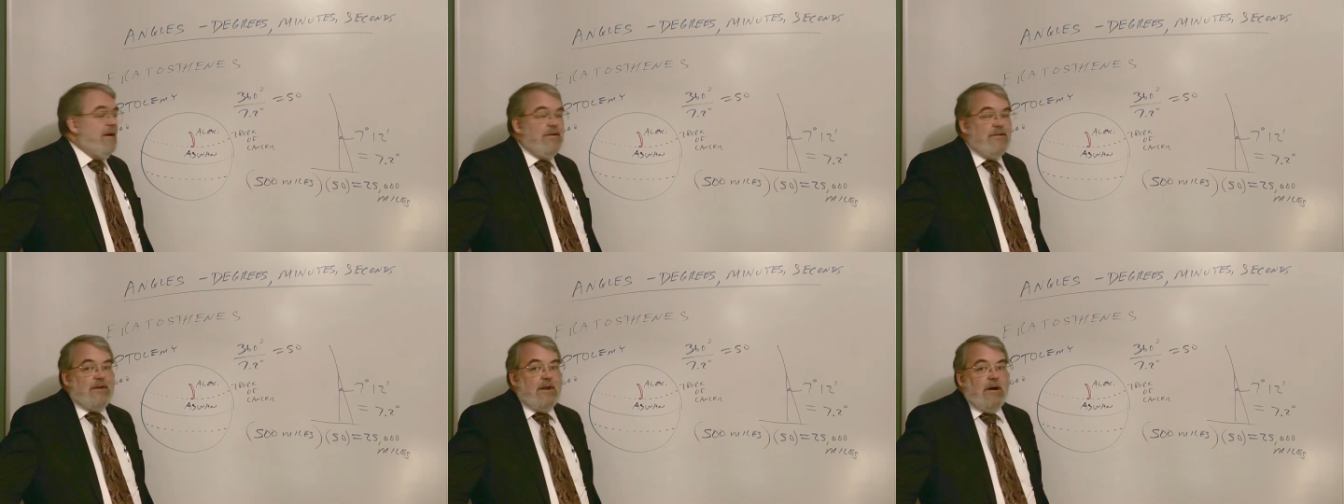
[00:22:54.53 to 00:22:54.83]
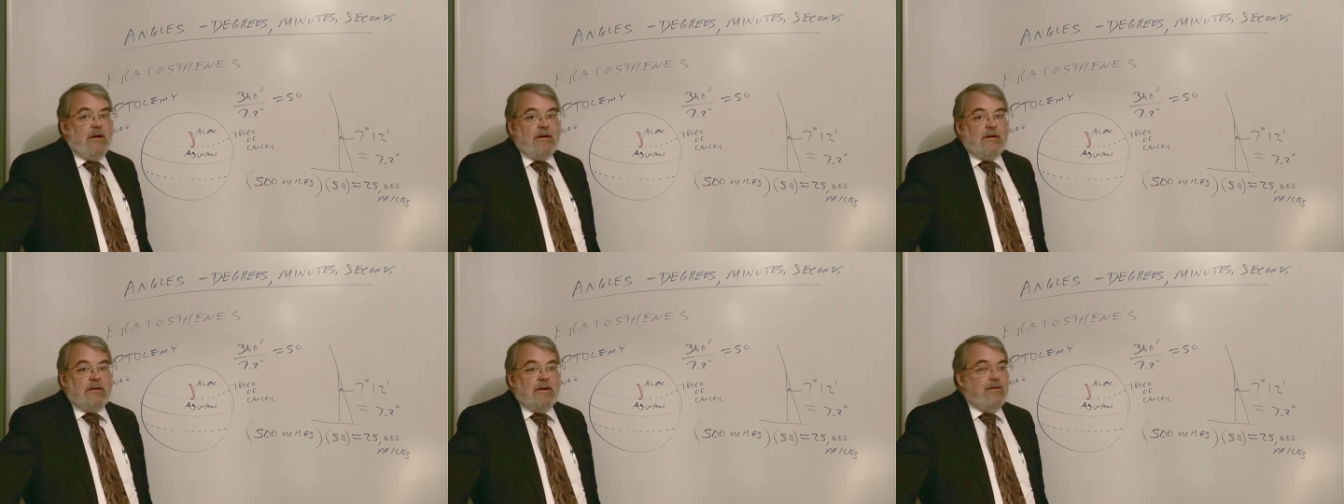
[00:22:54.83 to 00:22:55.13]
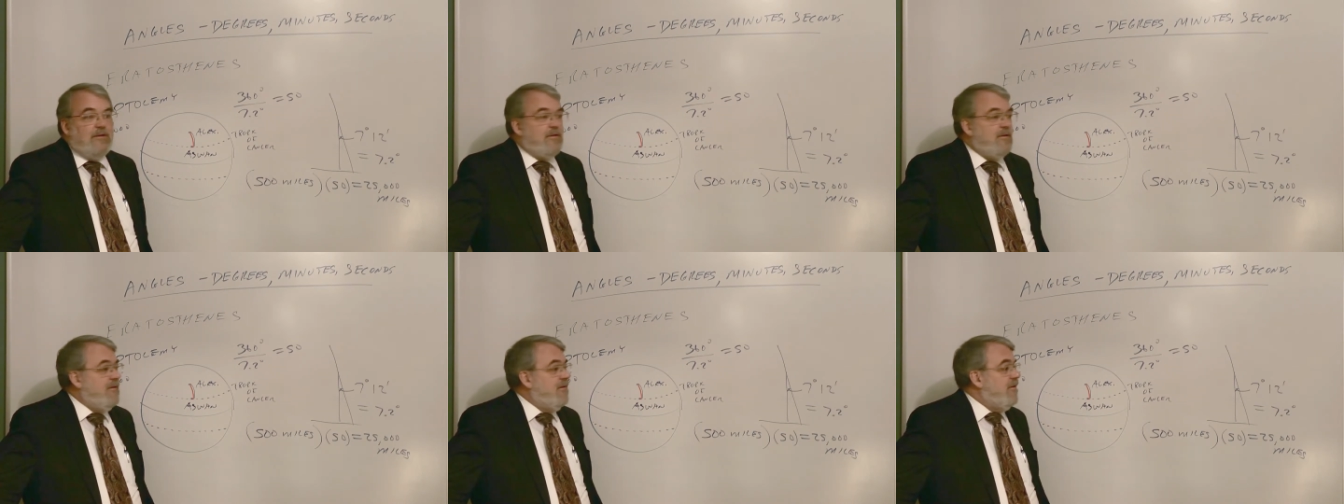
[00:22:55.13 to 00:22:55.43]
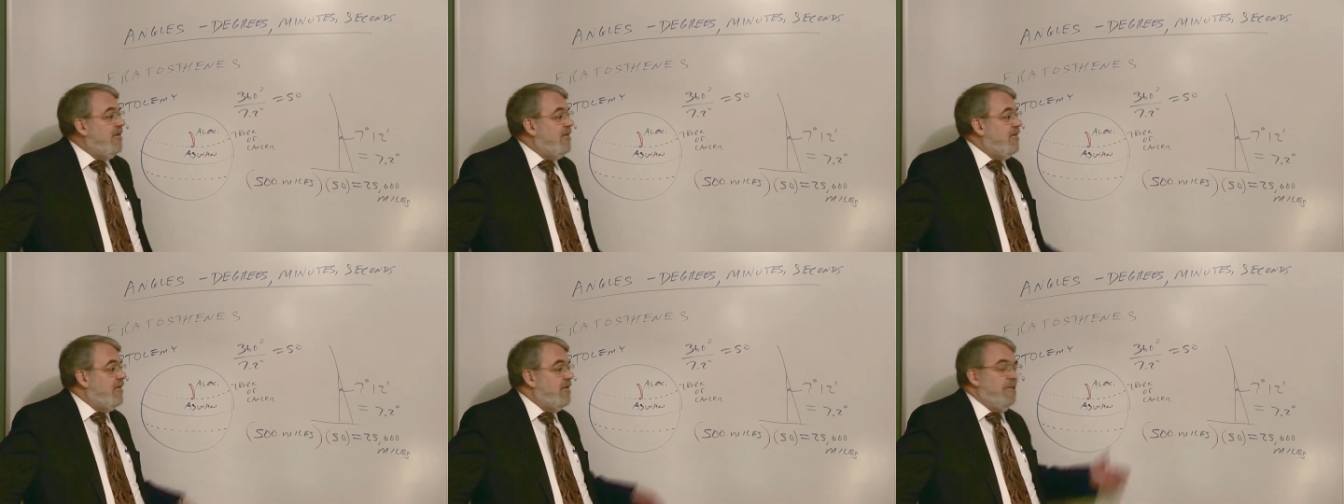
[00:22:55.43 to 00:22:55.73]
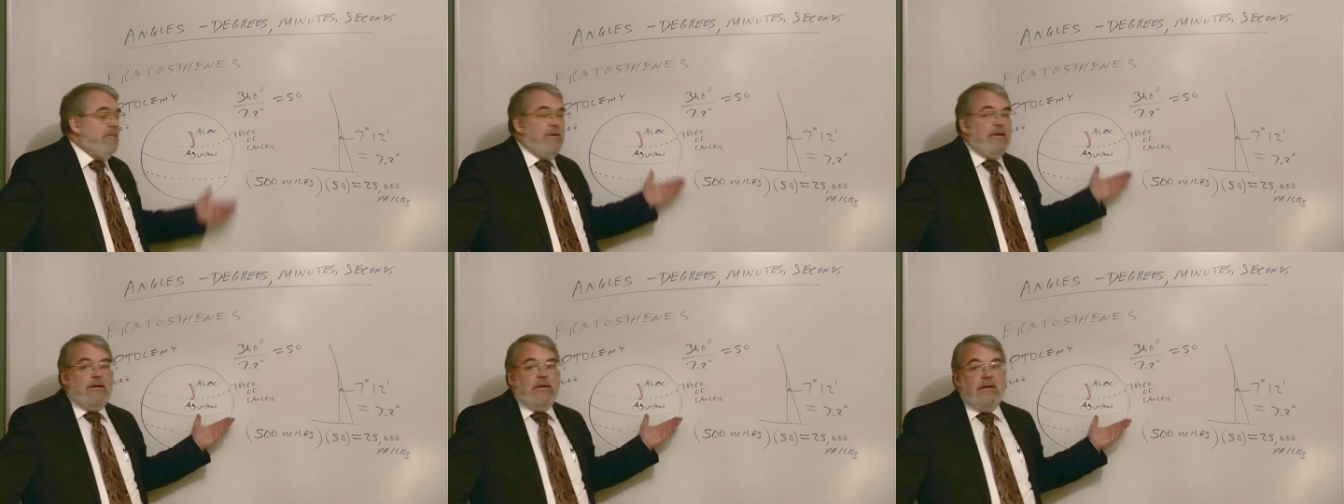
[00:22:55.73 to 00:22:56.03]
his calculations, he should
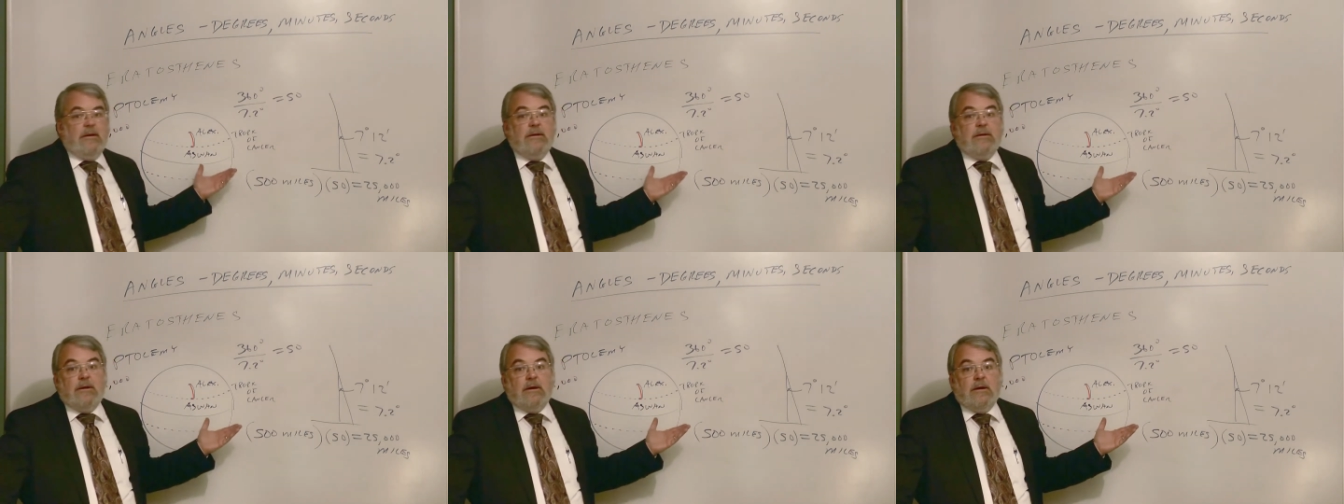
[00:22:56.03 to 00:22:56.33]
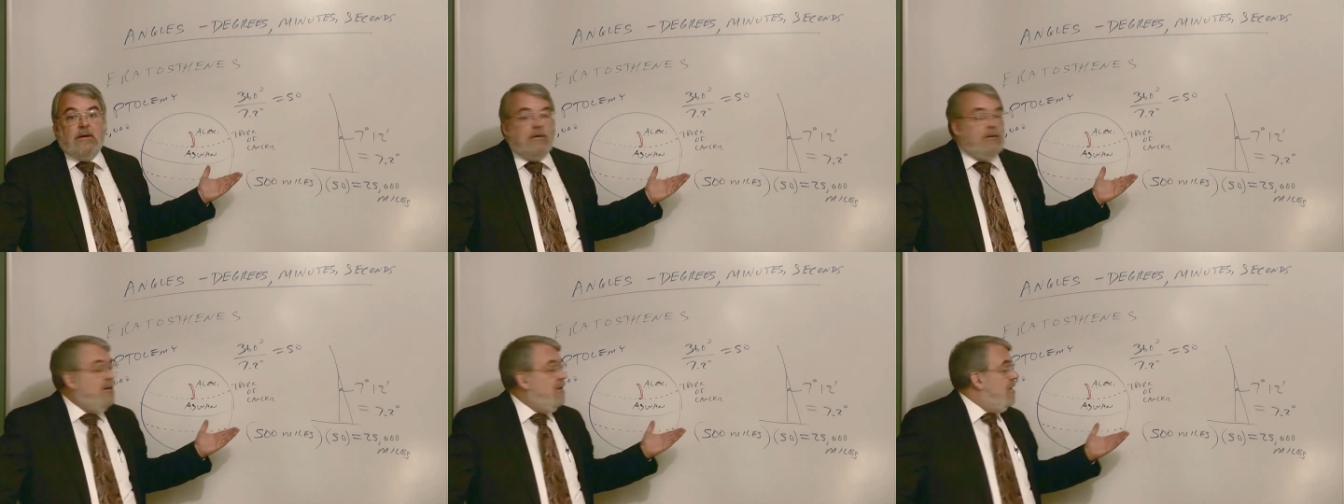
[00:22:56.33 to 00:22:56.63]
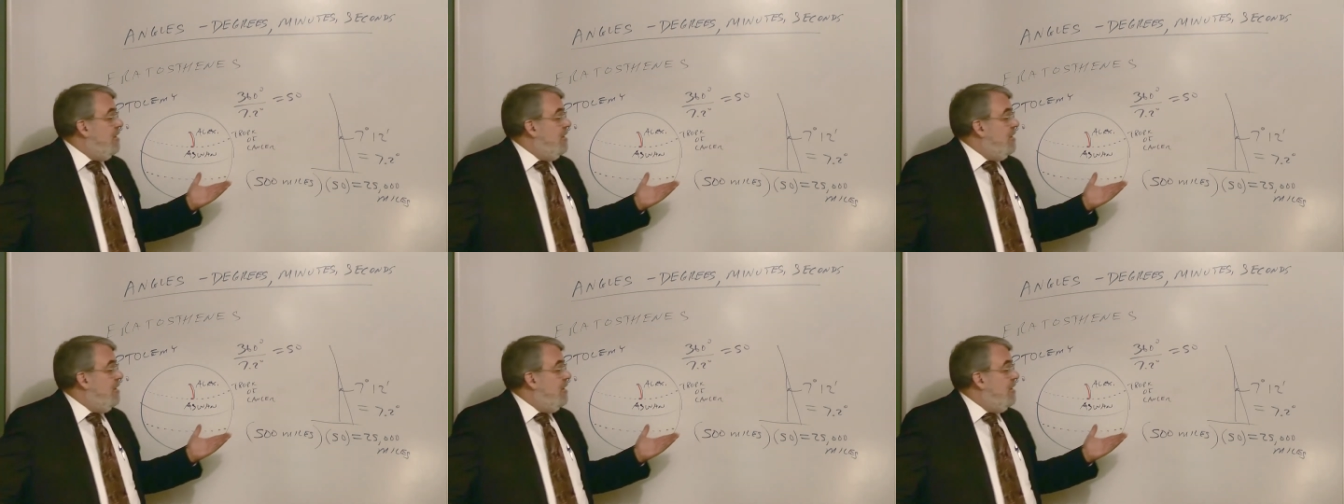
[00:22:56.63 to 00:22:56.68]
have been in India.